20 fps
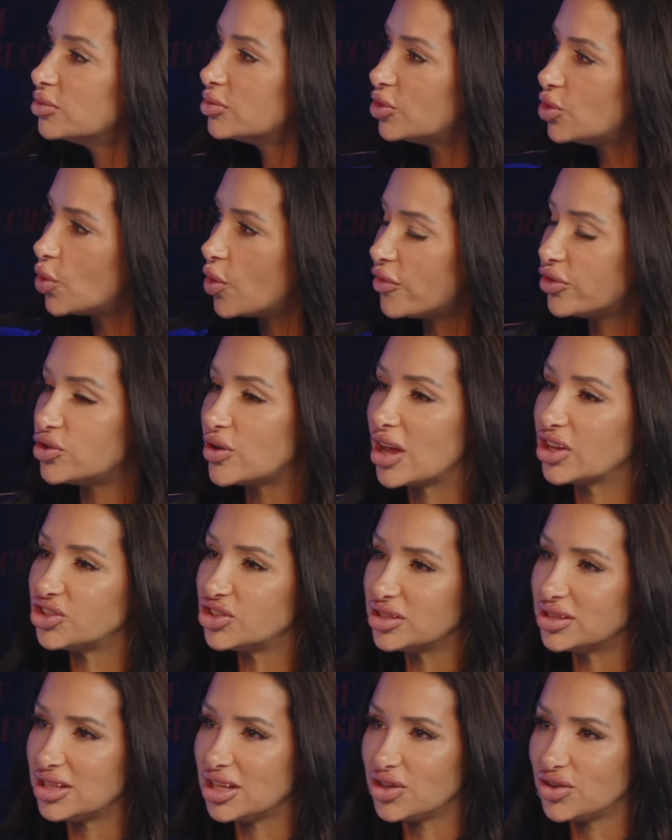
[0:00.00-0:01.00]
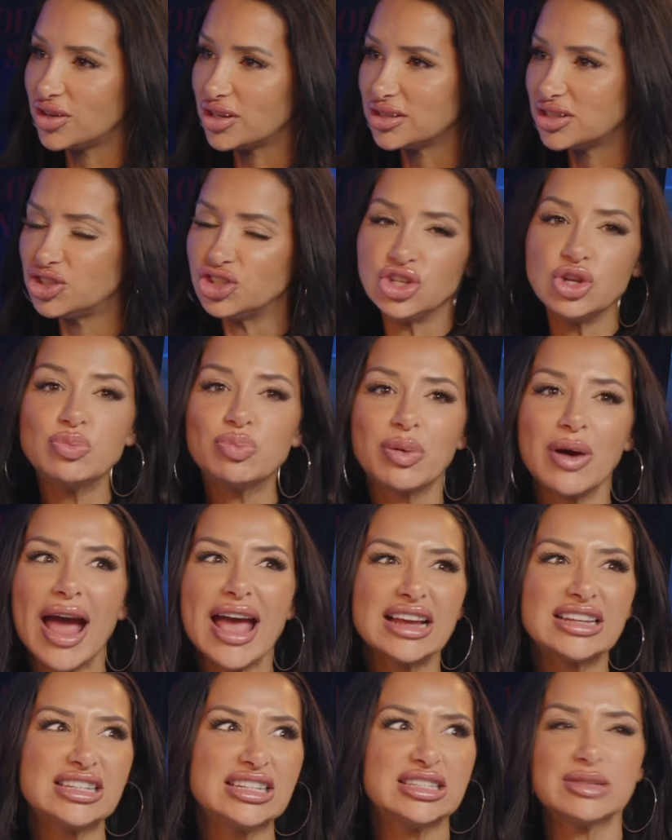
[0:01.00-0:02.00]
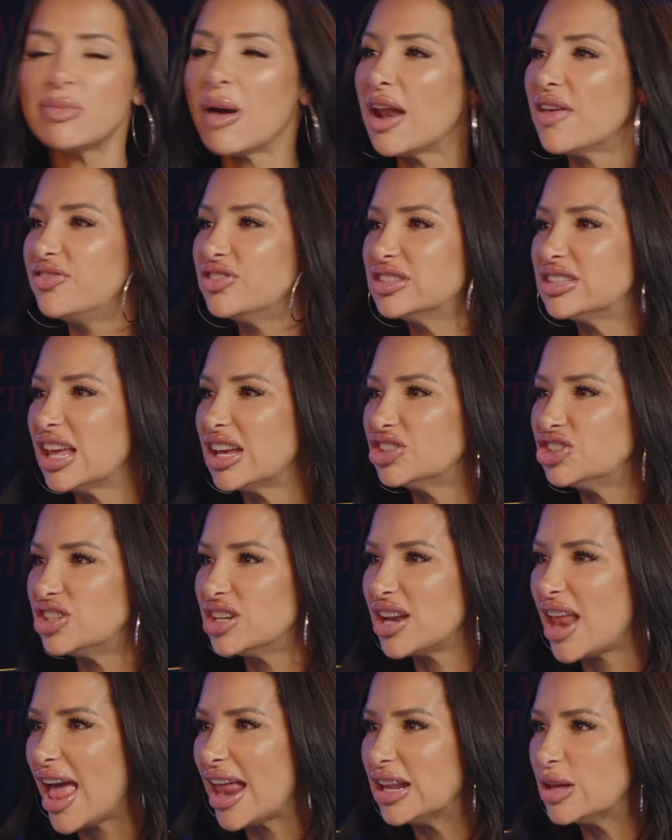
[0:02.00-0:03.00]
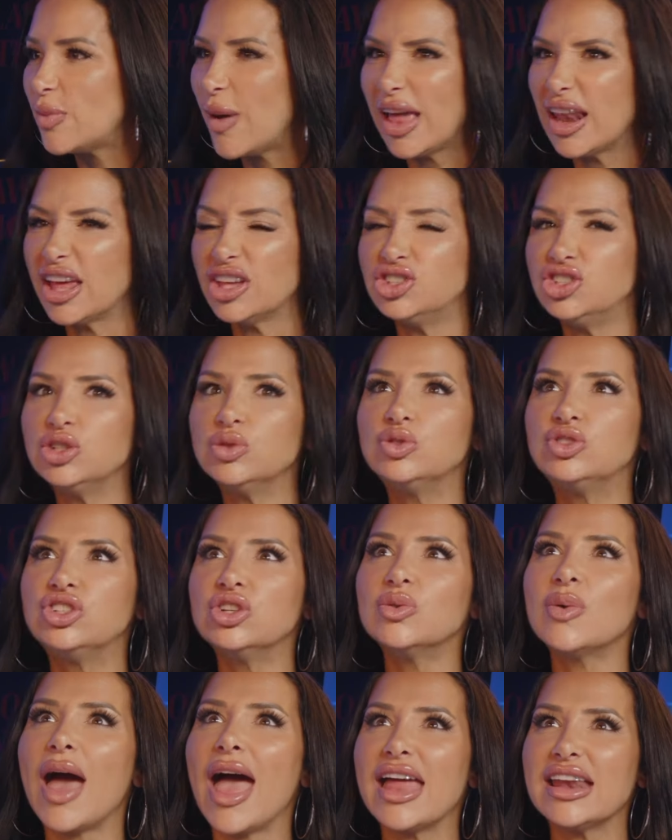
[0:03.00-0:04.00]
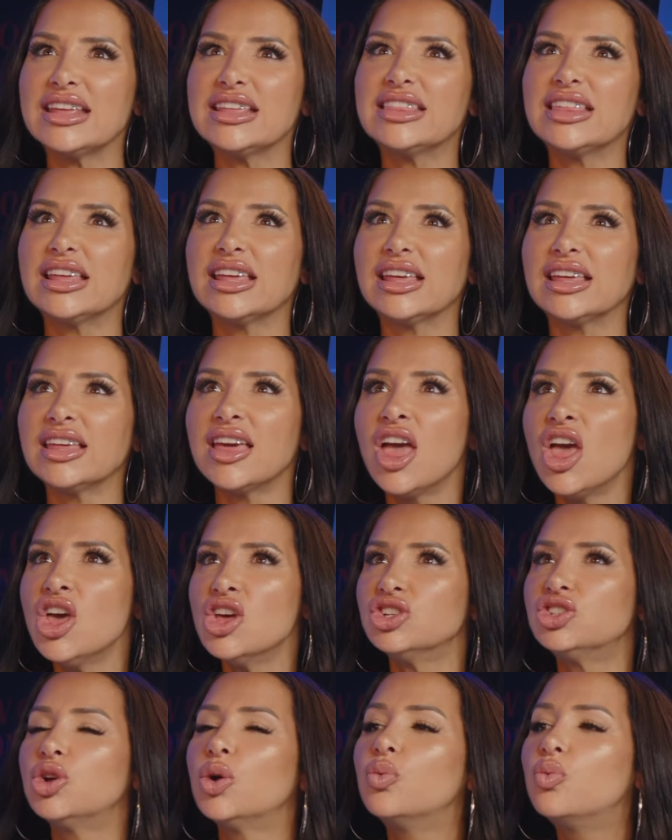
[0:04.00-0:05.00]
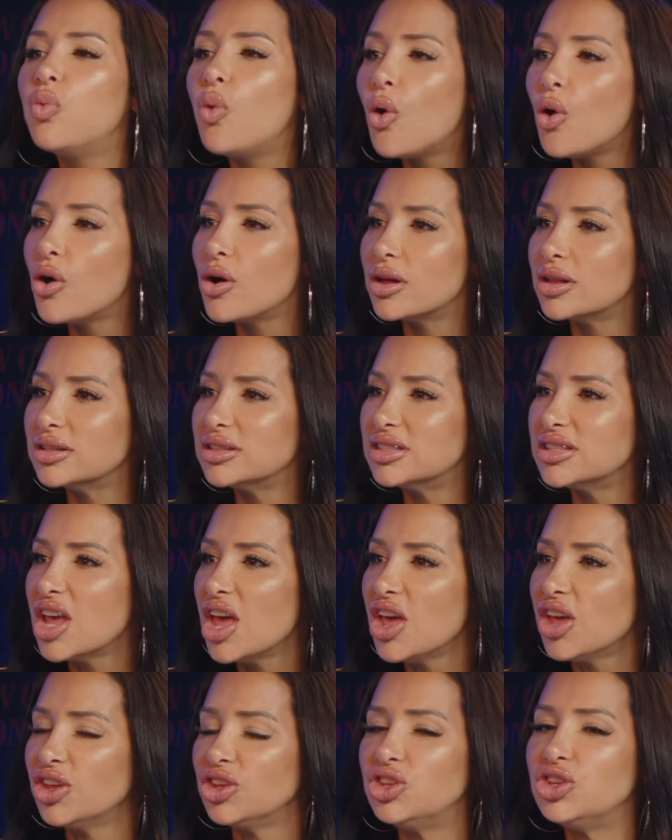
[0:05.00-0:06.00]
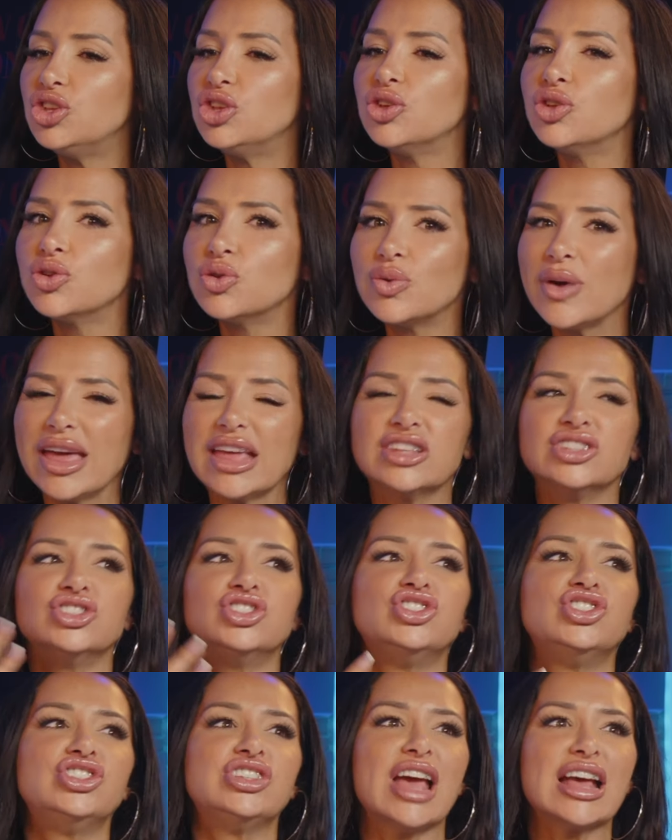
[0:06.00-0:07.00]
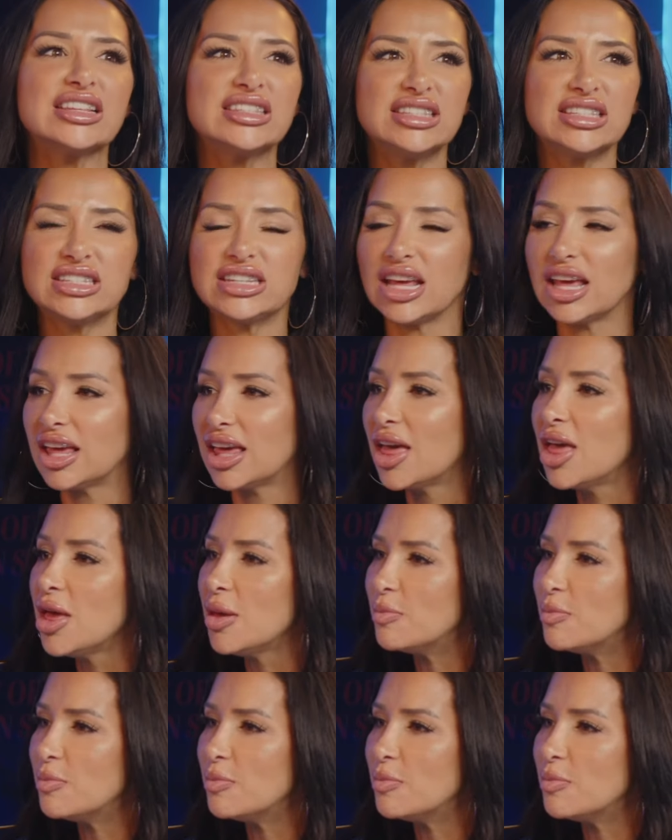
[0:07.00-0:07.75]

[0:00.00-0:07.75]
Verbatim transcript: Law of attraction secrets. Do you yes. practice manifestation in any way? Like, do you do anything towards you ingesting